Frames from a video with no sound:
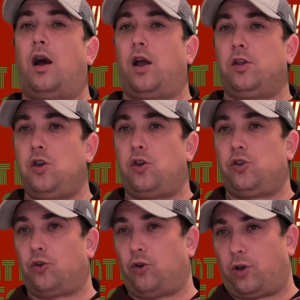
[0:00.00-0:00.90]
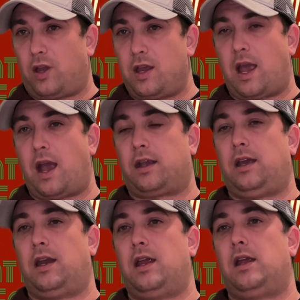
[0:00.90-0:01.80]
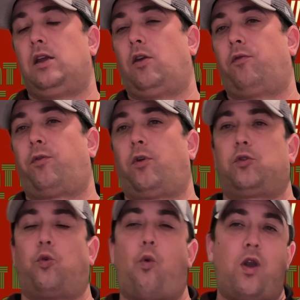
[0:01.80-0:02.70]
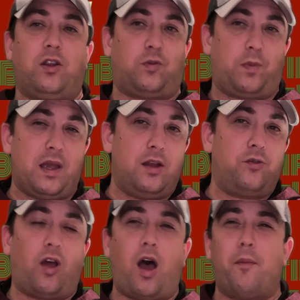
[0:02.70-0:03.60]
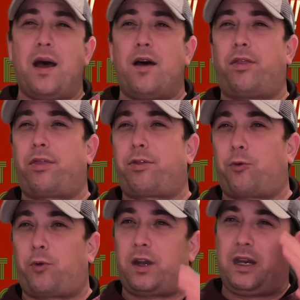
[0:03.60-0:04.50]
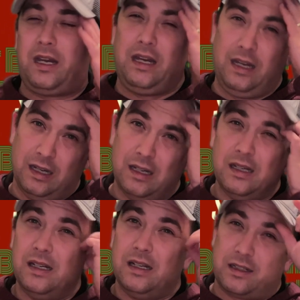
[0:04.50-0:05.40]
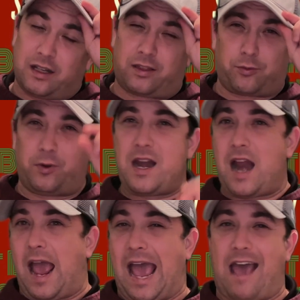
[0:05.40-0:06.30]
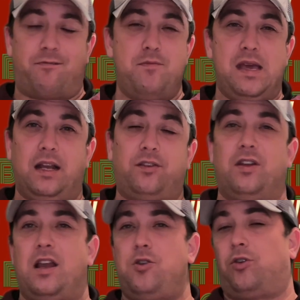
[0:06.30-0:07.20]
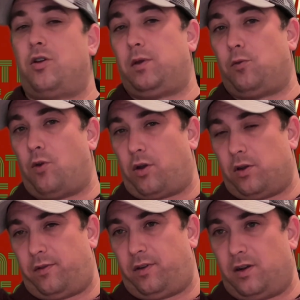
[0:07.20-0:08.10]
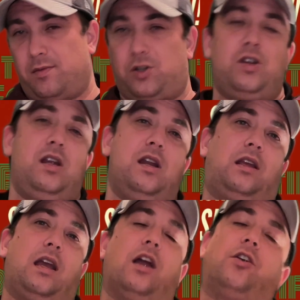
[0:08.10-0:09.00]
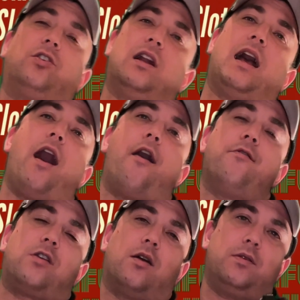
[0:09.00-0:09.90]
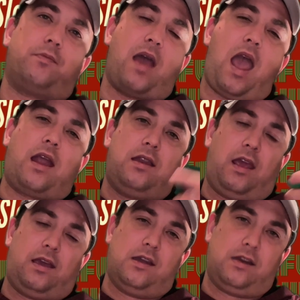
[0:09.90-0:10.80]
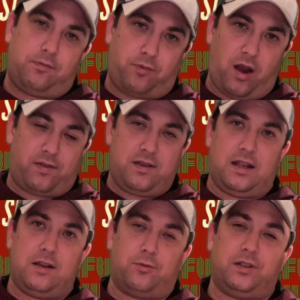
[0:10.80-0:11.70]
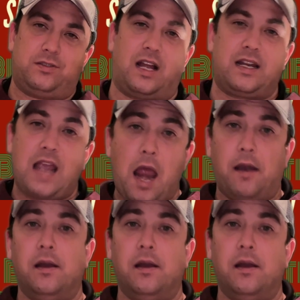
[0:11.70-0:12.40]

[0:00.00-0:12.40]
you're looking at getting, for 20 spins, about 3 to 3.5 minutes, and then you're going to be walking over to the machine and cashing it out and coming back and taking a deep breath and getting reset again.